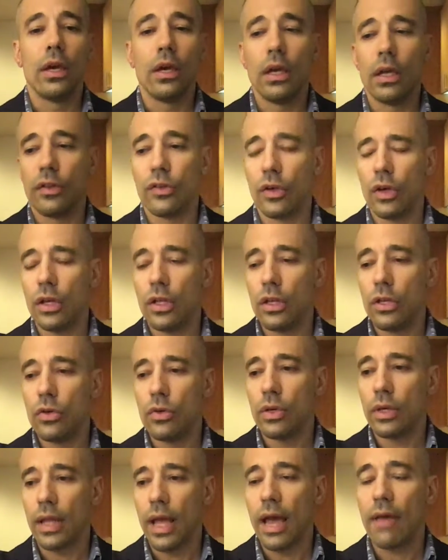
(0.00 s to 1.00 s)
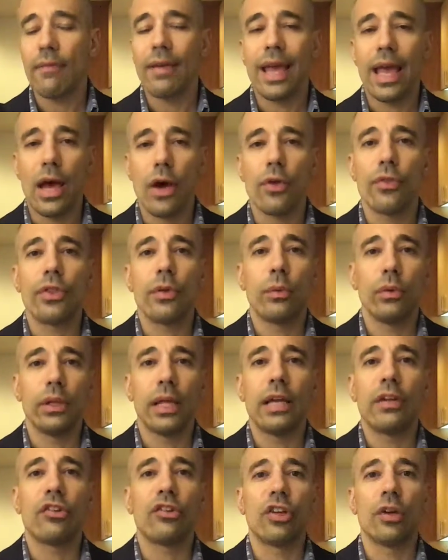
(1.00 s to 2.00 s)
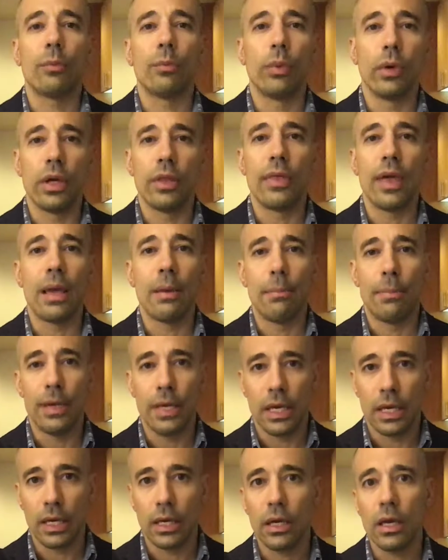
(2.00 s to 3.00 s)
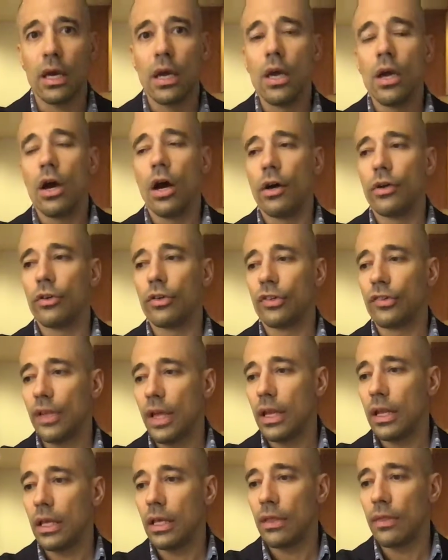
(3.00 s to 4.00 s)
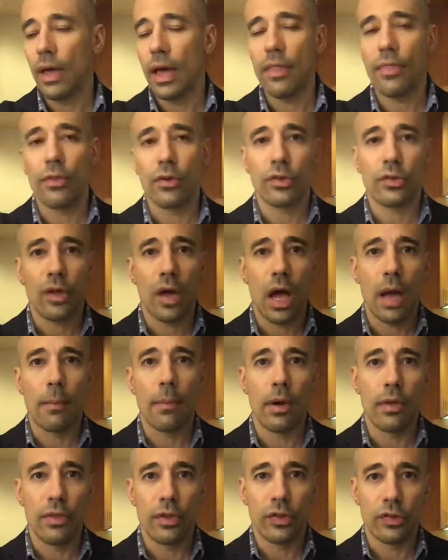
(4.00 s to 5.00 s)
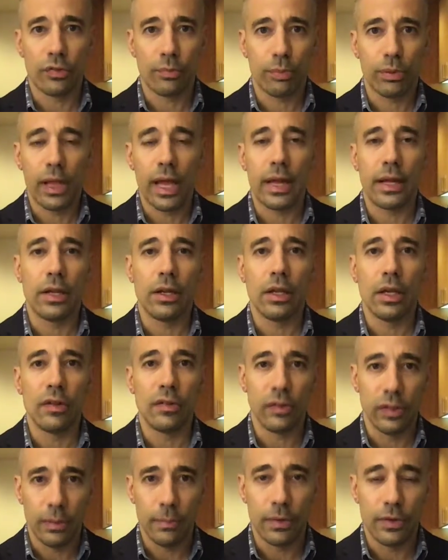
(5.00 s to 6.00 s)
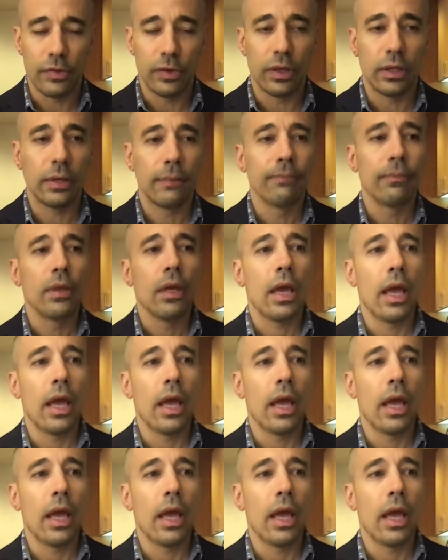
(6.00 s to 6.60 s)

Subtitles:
You can have a healthy relationship with a being, understanding that their time on this planet is limited.